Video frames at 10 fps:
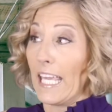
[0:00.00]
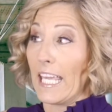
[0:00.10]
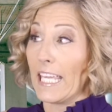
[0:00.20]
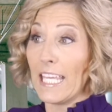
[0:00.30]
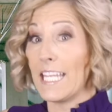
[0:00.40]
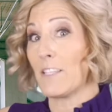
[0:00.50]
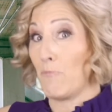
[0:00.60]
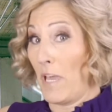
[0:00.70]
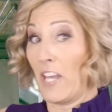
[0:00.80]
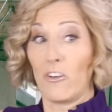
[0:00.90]
It is
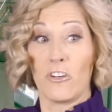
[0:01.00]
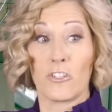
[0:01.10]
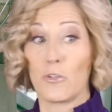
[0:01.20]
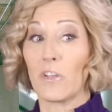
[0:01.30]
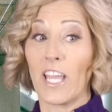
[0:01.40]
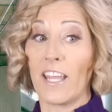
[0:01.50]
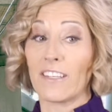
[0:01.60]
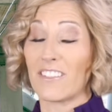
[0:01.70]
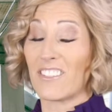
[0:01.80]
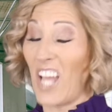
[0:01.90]
better to
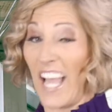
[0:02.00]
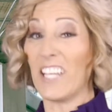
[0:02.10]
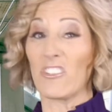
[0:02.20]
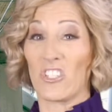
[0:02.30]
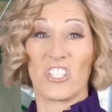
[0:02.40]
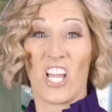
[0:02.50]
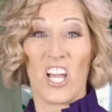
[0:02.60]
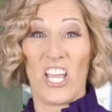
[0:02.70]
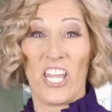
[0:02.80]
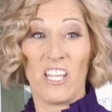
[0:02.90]
get titers
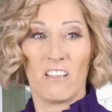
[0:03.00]
done